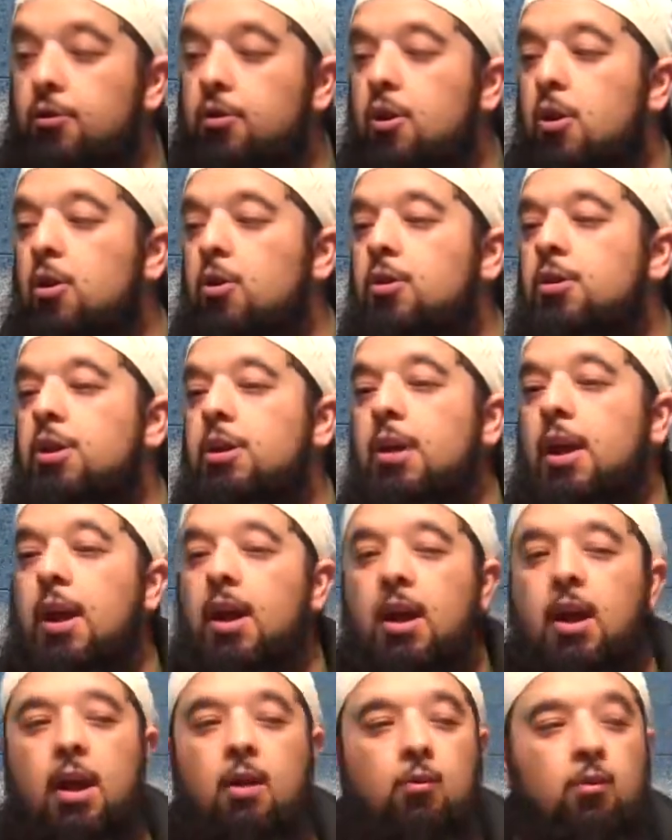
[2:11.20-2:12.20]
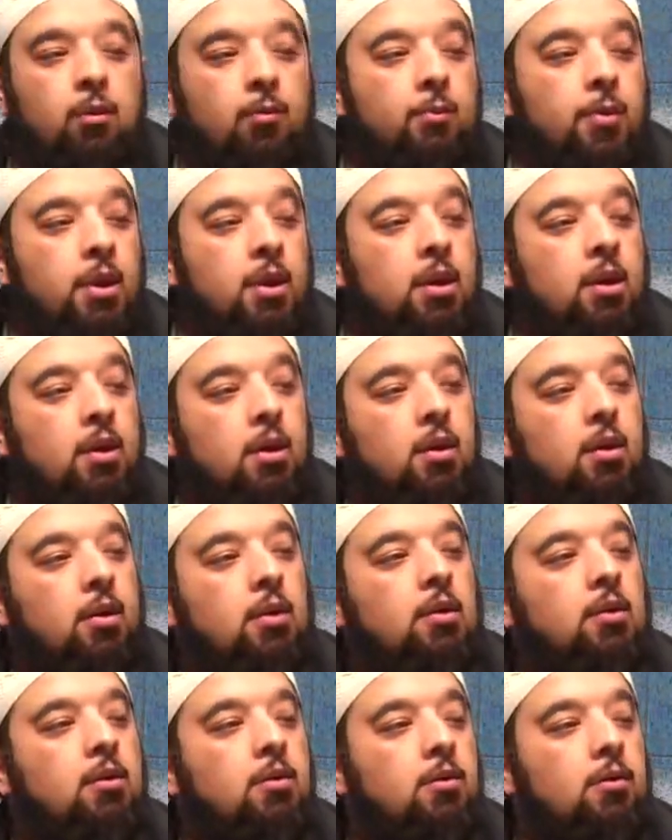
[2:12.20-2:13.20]
So today I will be
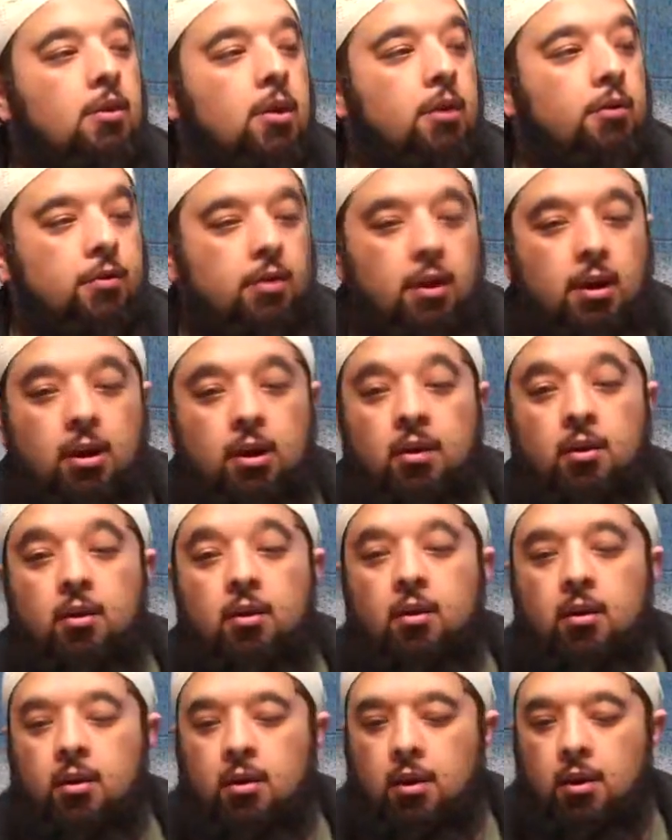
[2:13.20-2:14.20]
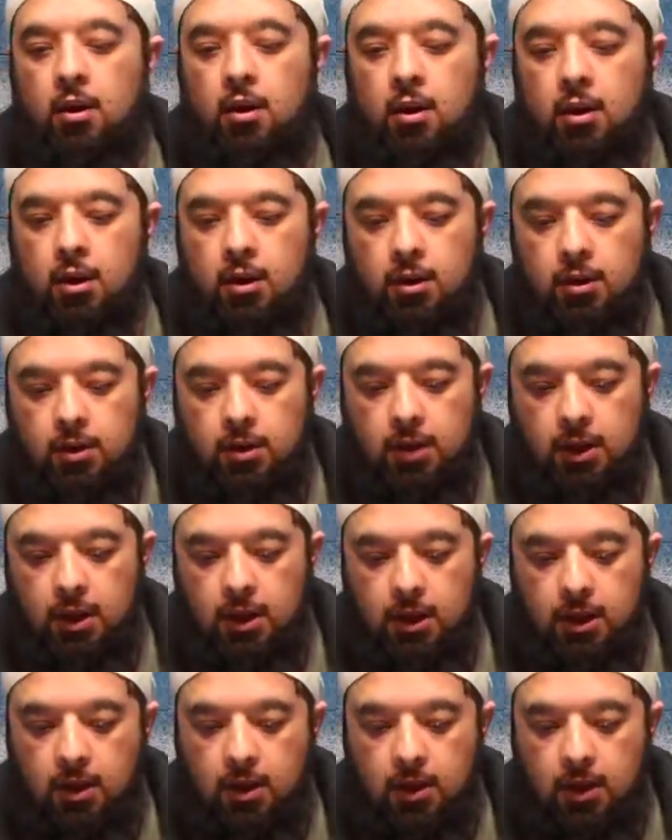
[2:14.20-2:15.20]
discussing
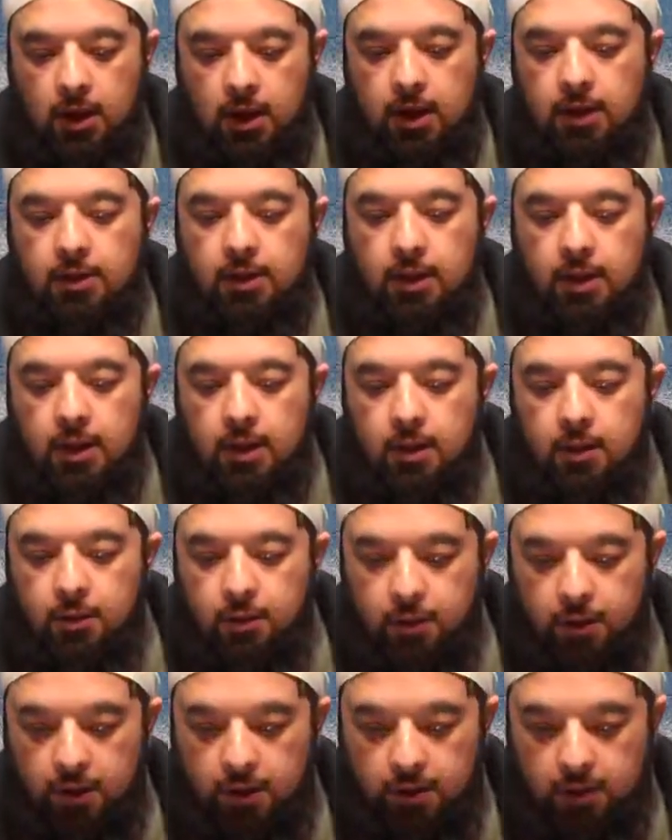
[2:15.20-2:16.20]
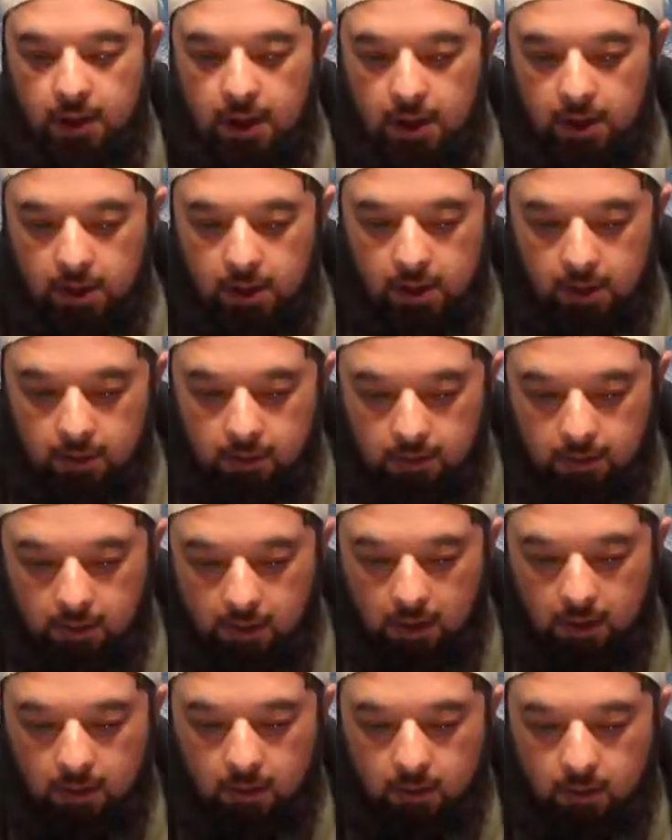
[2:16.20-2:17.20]
the hadith that is
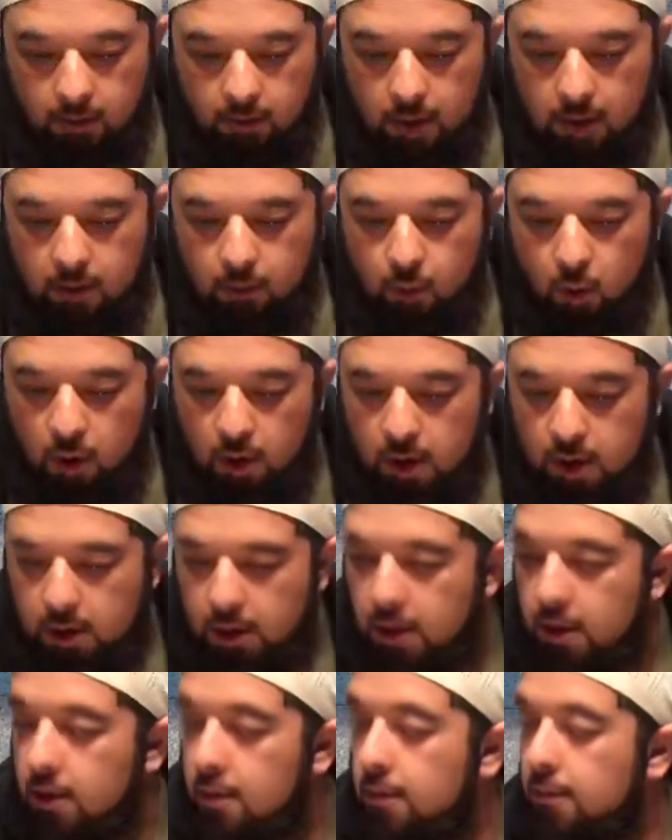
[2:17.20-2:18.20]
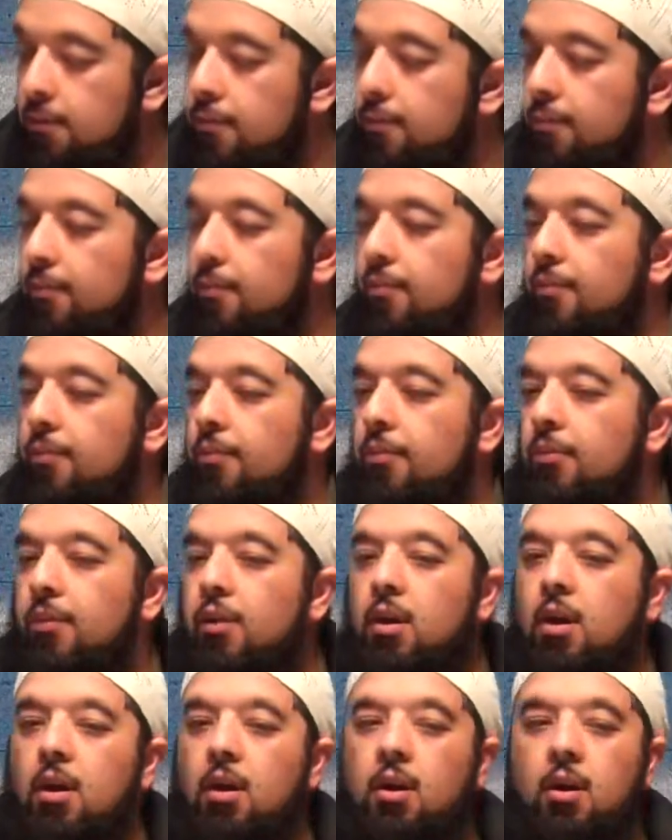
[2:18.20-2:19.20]
in Sahih Bukhari.
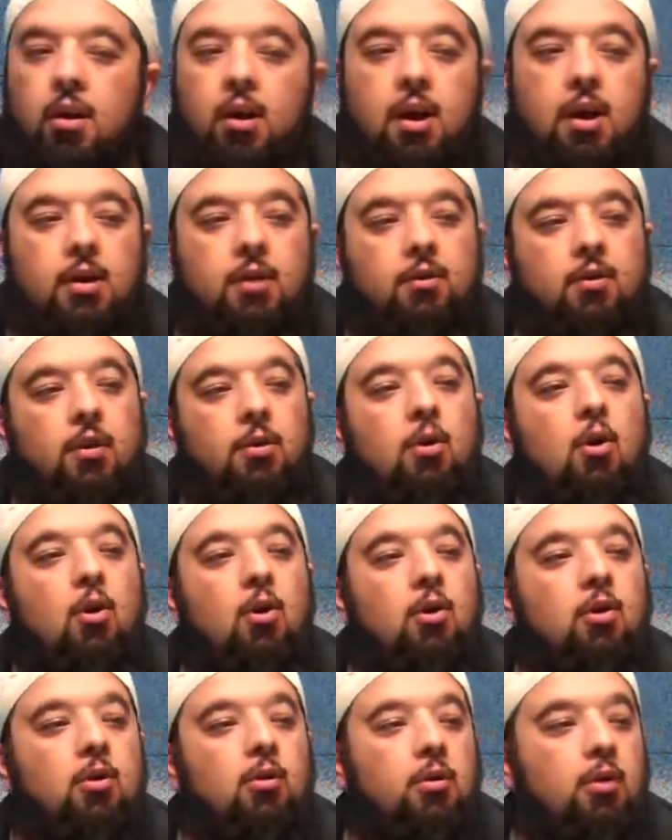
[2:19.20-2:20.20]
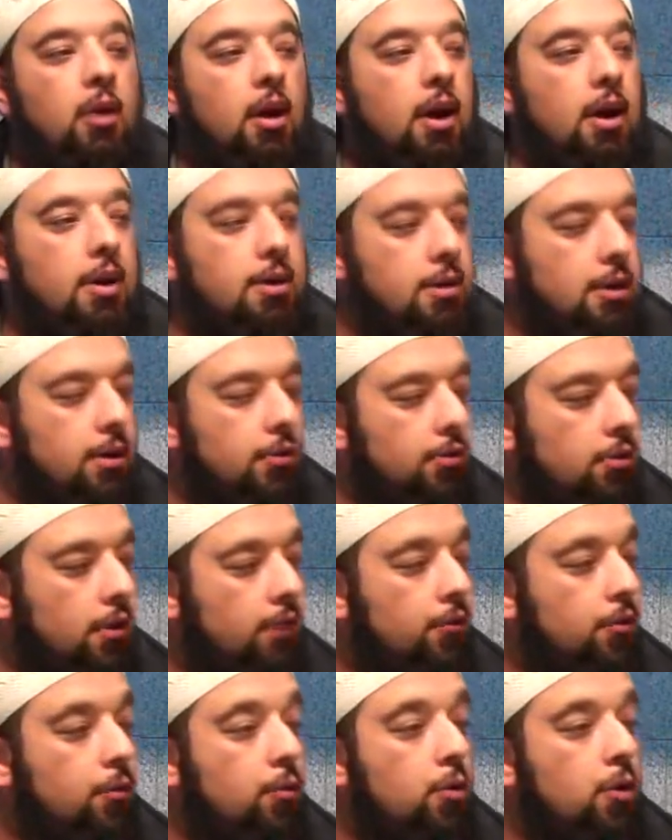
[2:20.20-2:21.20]
It is a long hadith
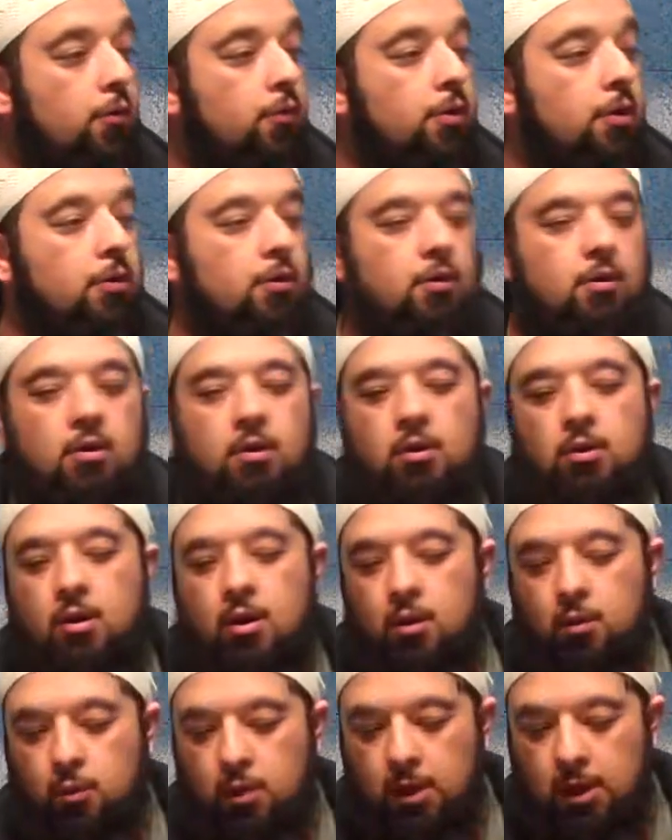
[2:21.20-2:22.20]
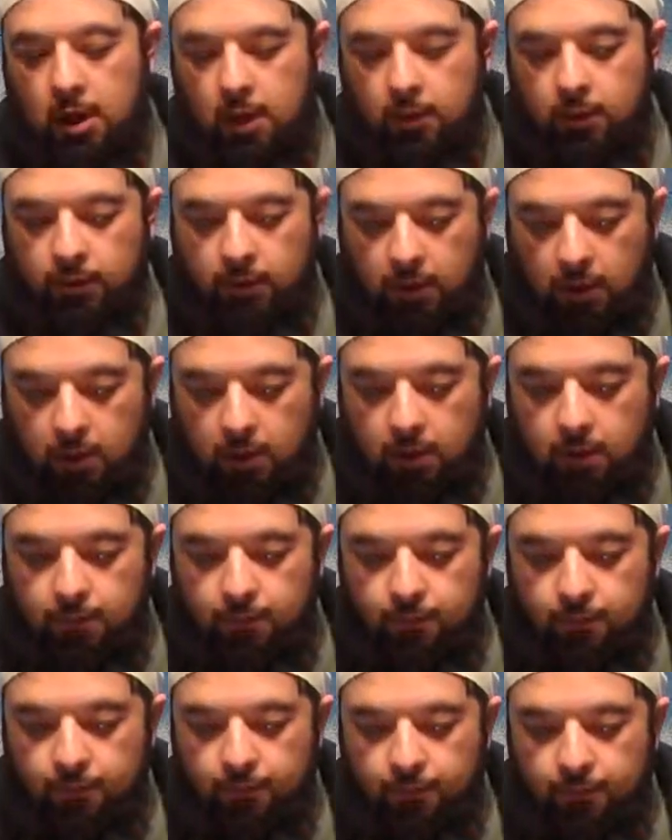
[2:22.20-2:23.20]
of the Prophet sallallahu alaihi
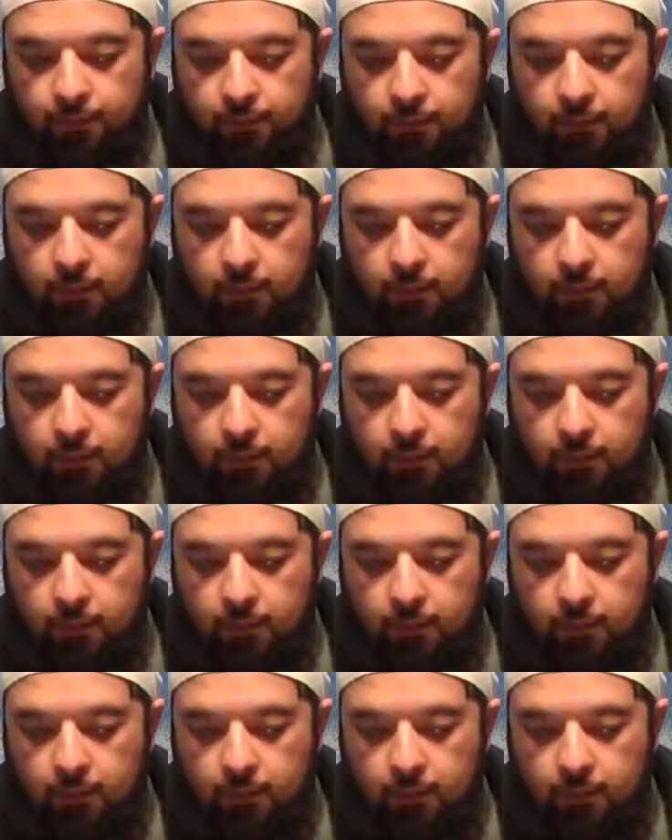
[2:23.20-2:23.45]
wasallam.